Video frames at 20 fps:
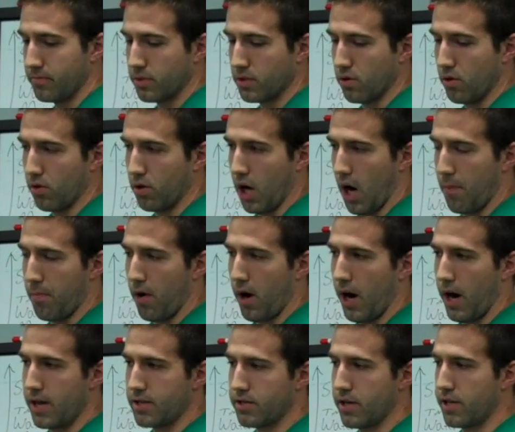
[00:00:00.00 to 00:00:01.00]
So
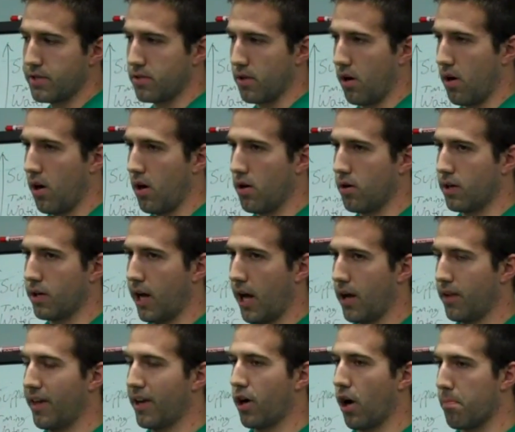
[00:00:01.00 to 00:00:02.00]
carbohydrates are kind
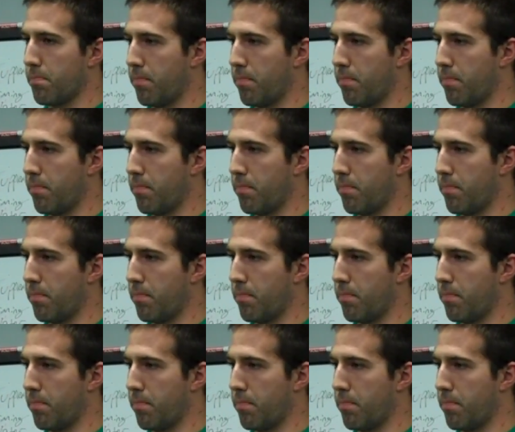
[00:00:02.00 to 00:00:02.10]
of like our